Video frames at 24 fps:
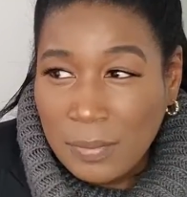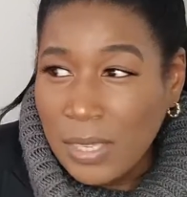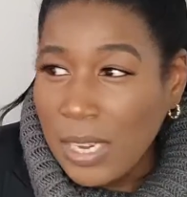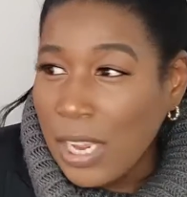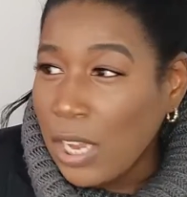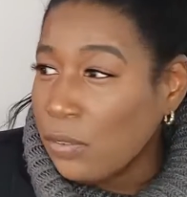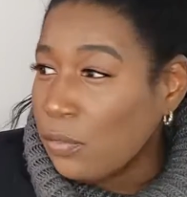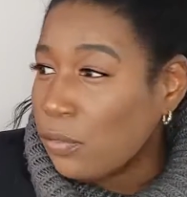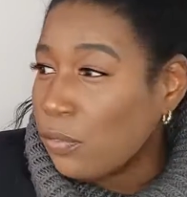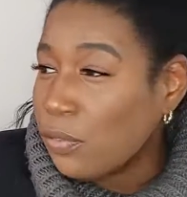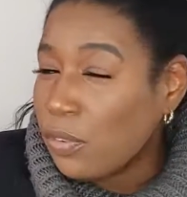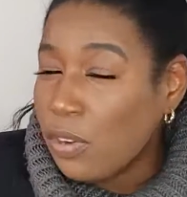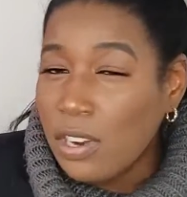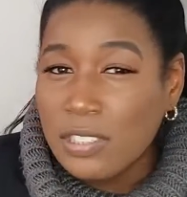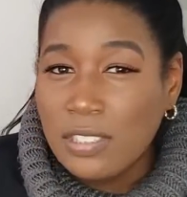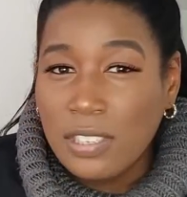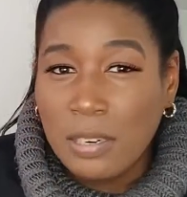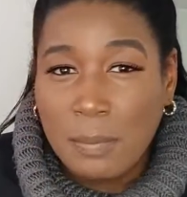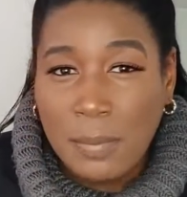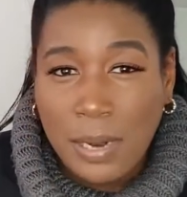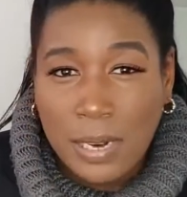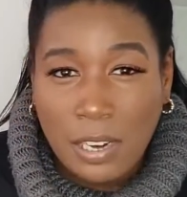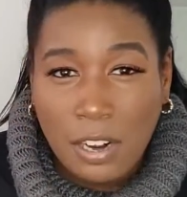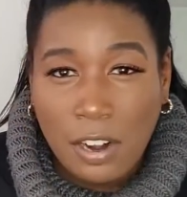and frost
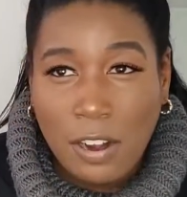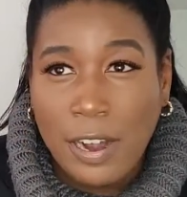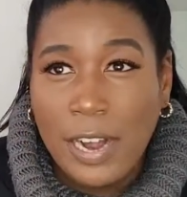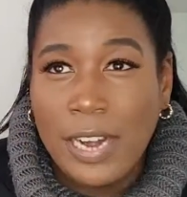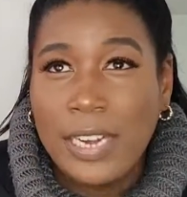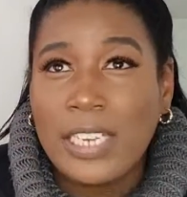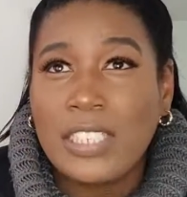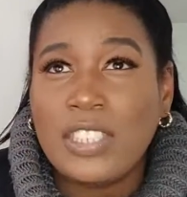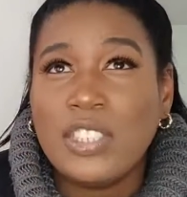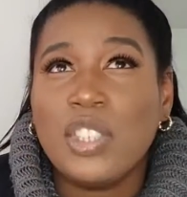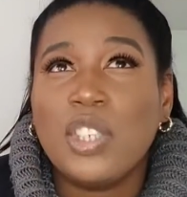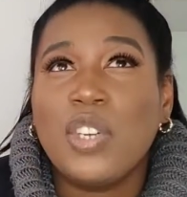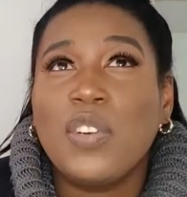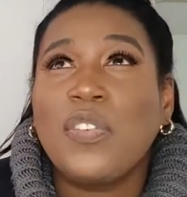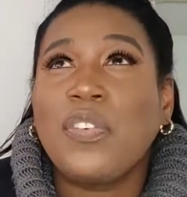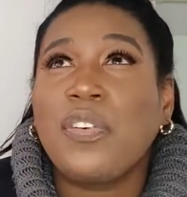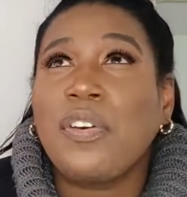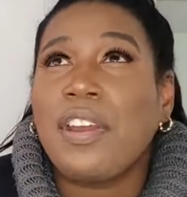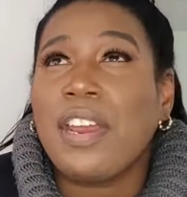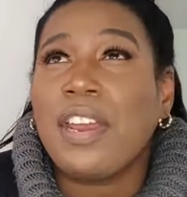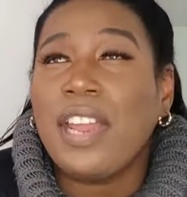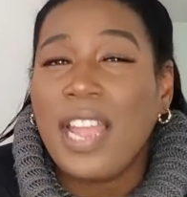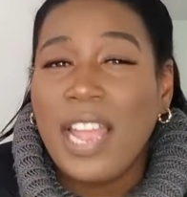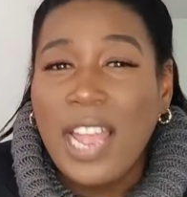on my car, and it took
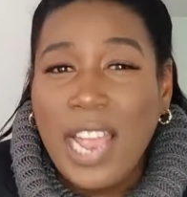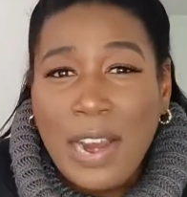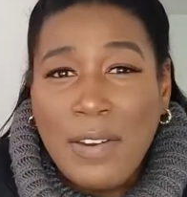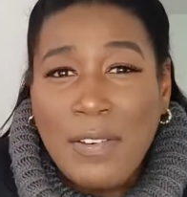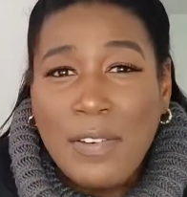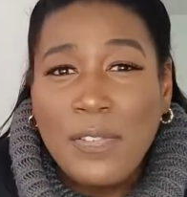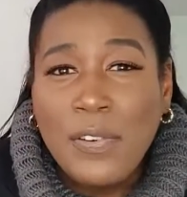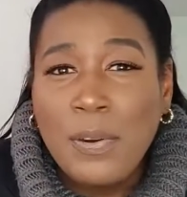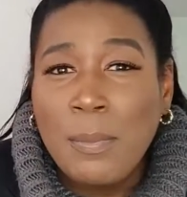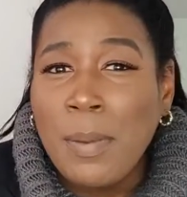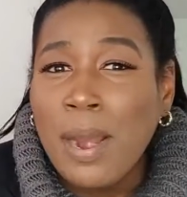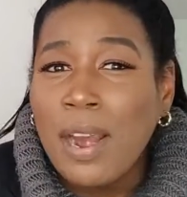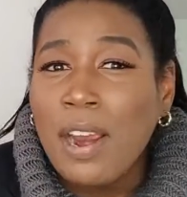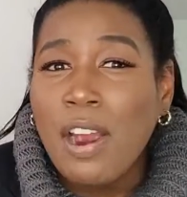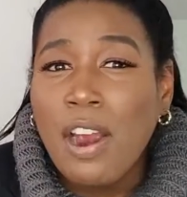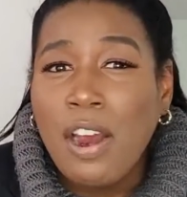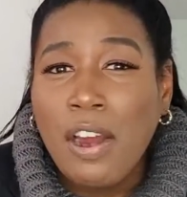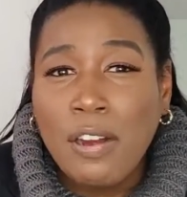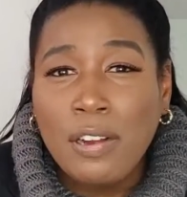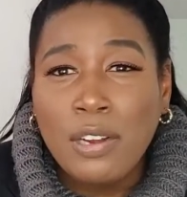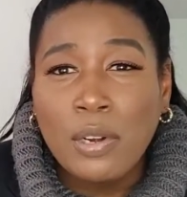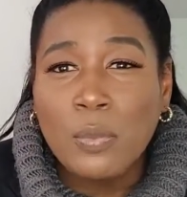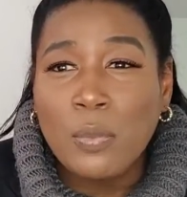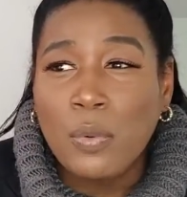forever for my
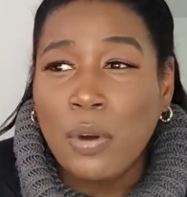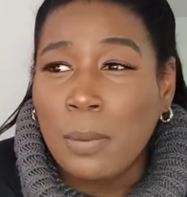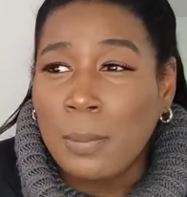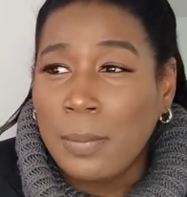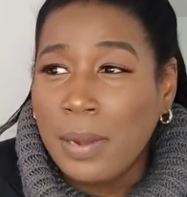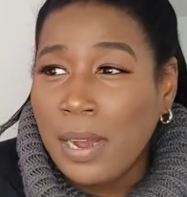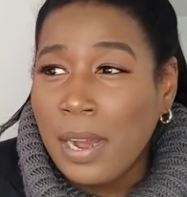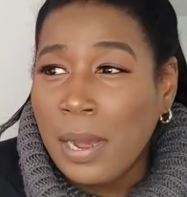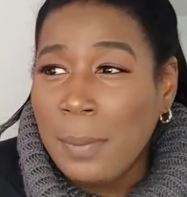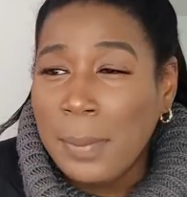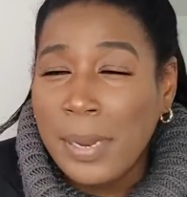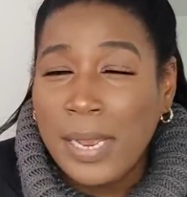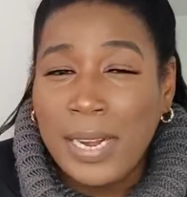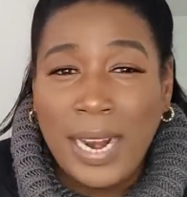car to warm up,